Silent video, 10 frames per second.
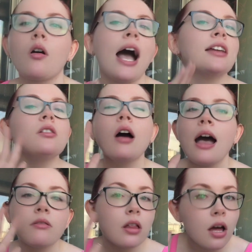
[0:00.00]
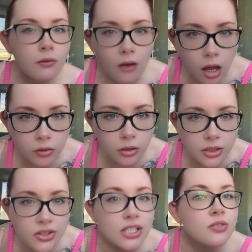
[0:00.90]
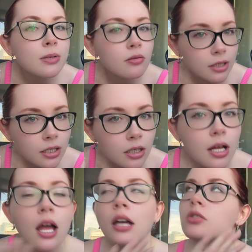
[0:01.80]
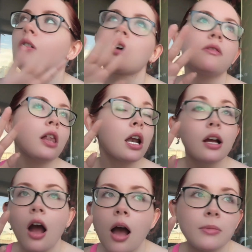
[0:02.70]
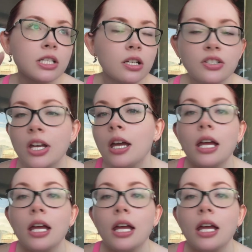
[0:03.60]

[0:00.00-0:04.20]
I don't have a lot of followers, let's be real. Don't have a lot of commenters.